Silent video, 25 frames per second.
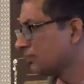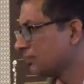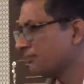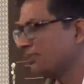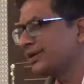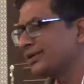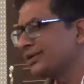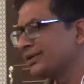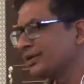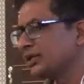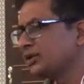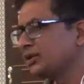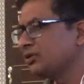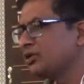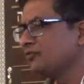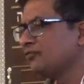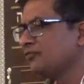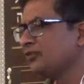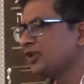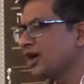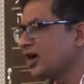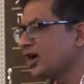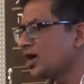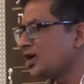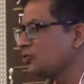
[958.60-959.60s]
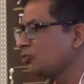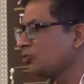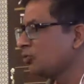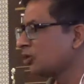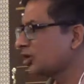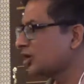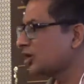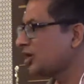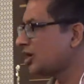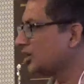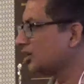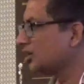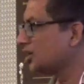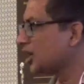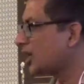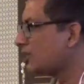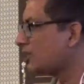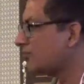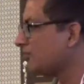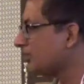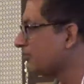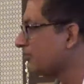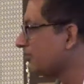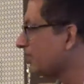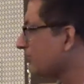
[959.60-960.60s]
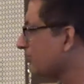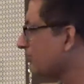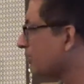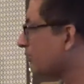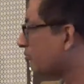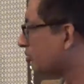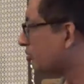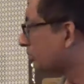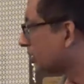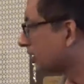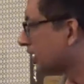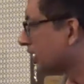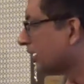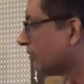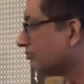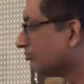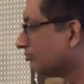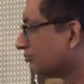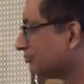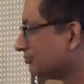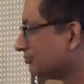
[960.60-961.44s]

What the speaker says: But we all work on common minimum program.